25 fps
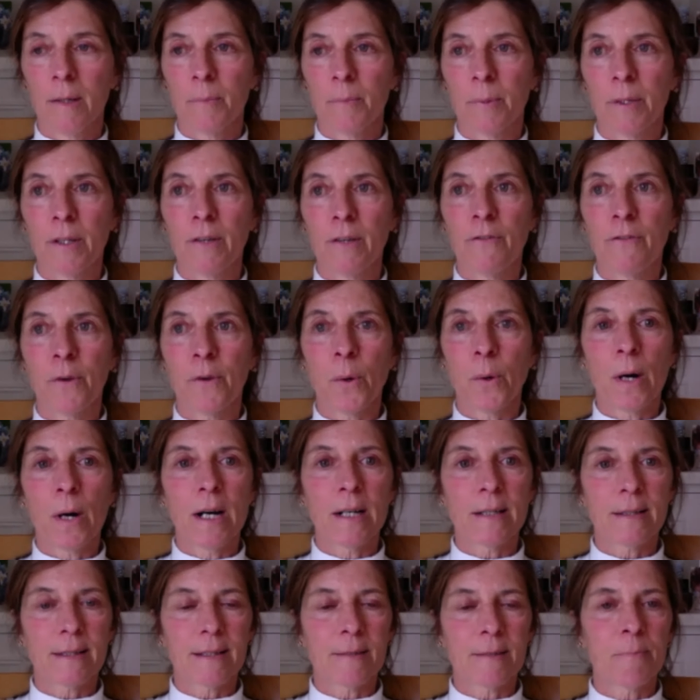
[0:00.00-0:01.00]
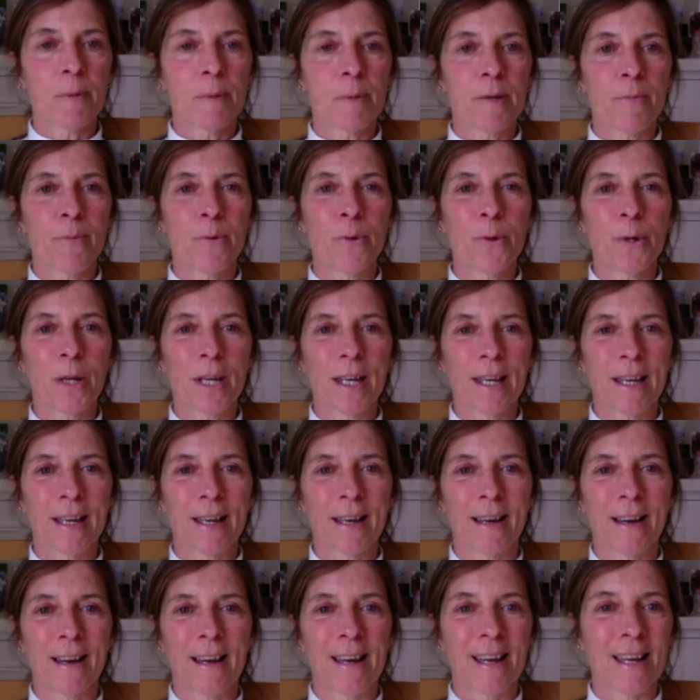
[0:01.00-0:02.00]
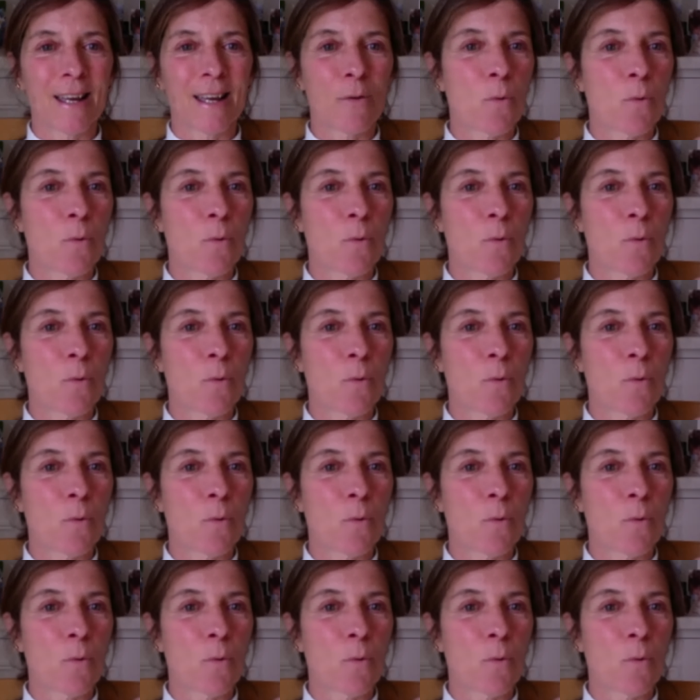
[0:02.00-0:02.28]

But if you are simply booking a